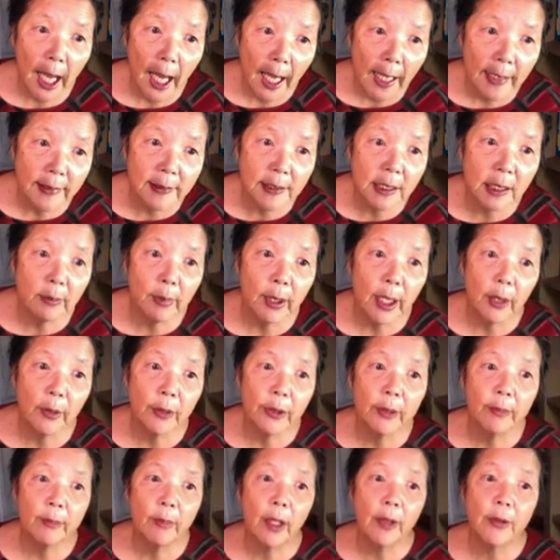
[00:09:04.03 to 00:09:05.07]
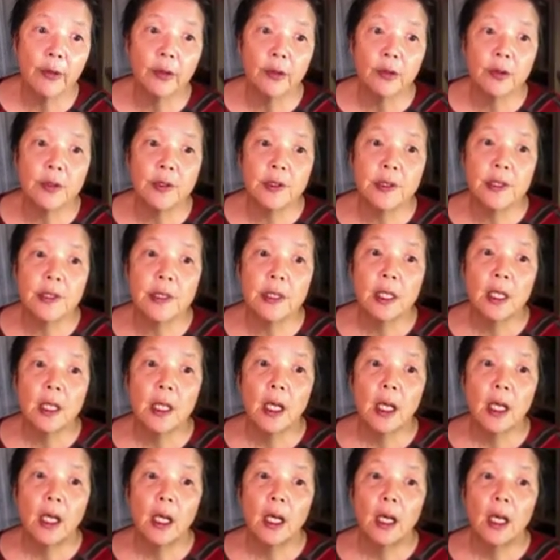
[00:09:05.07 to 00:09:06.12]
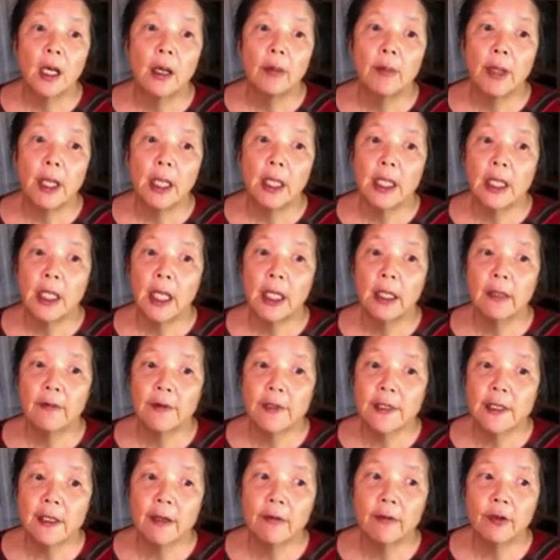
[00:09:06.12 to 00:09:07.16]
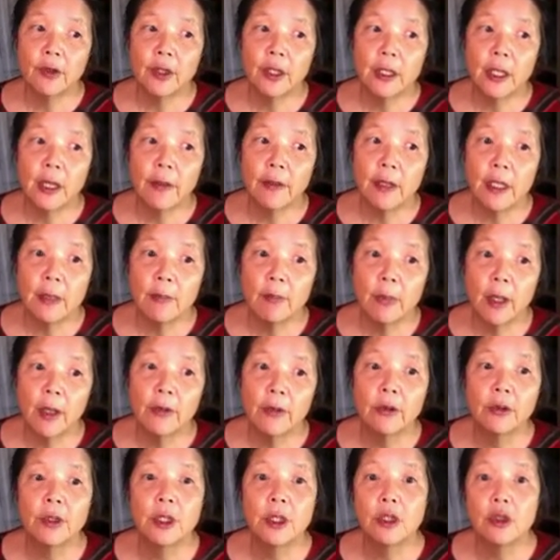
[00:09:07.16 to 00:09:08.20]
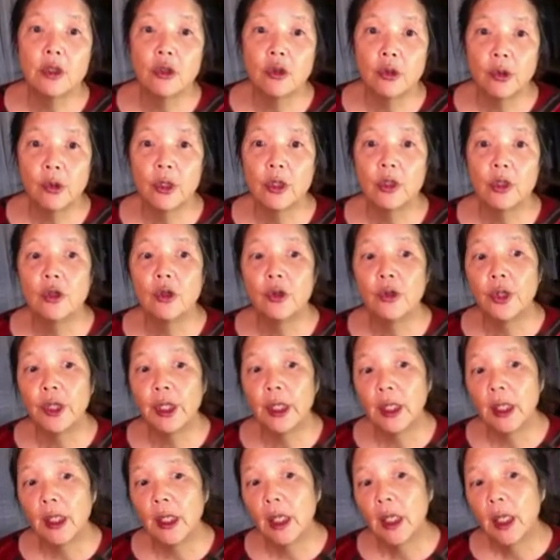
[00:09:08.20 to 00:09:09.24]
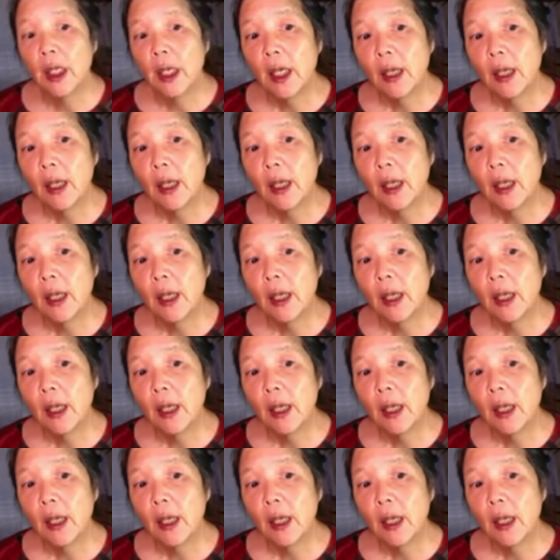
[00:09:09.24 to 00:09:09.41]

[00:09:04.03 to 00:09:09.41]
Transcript: ask about the mother's, any kind of suffering that the mother endured during